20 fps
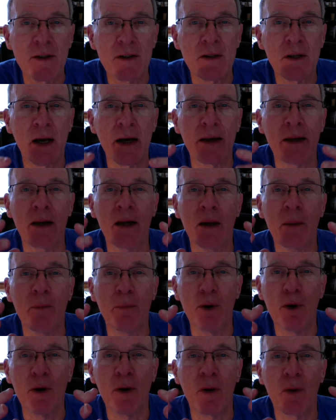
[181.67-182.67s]
design and
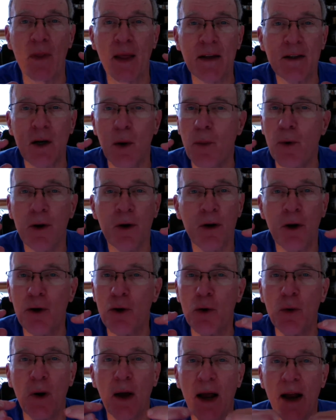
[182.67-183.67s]
computing, that's how we're going to
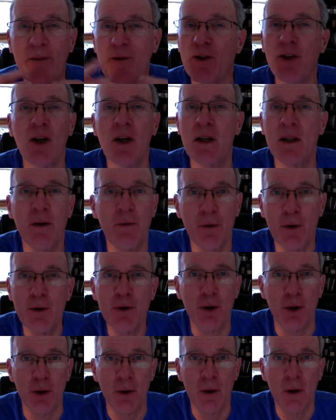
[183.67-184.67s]
do everything in the
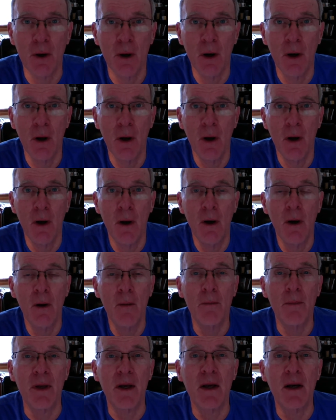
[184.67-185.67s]
future.
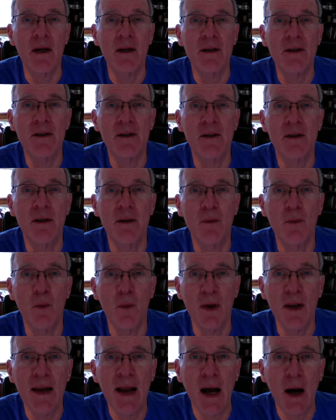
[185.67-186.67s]
Because
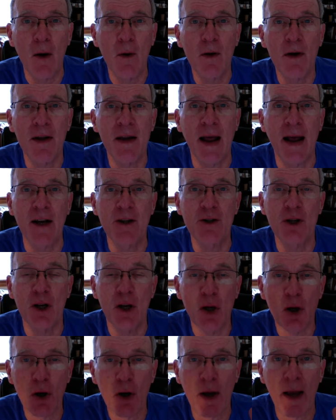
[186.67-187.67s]
we now can actually
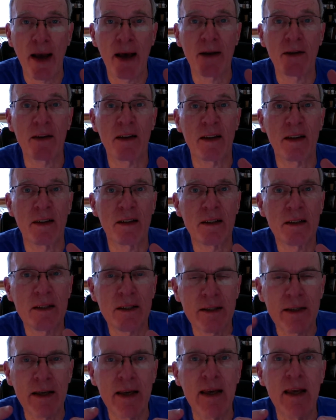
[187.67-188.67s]
look at and
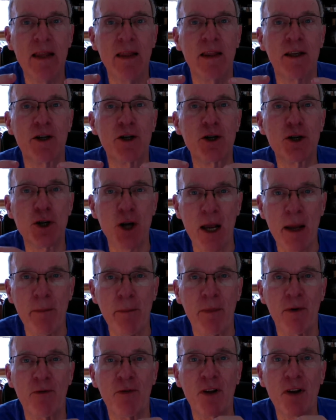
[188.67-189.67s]
see the shape
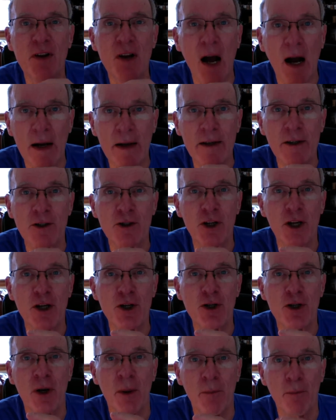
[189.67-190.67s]
of the docking
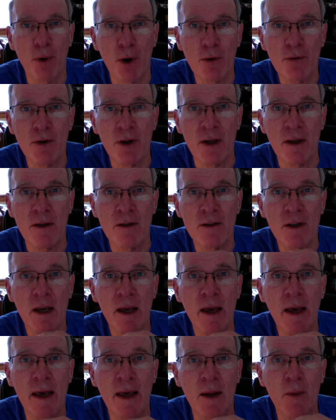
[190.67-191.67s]
station in proteins,
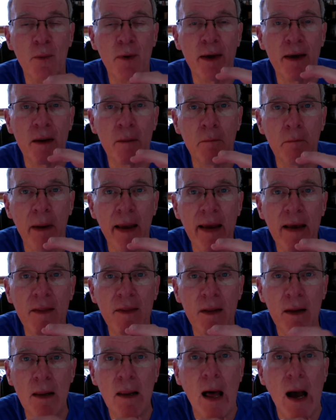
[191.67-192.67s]
and we can make
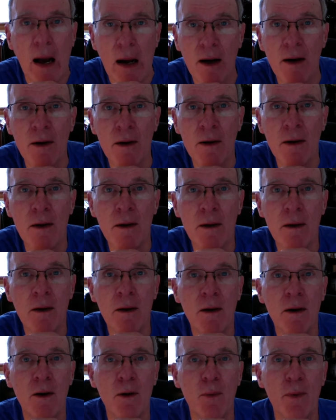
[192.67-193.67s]
the lock.
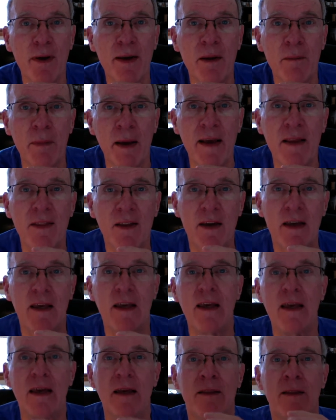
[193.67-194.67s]
We can make the
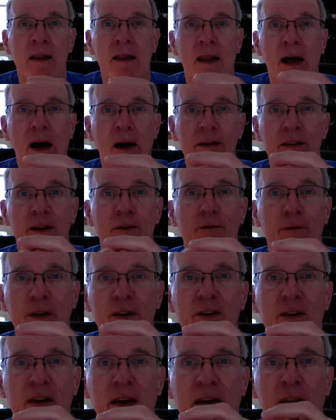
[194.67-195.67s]
key and the lock that
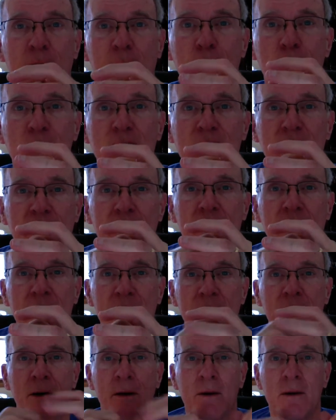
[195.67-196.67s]
fit together precisely.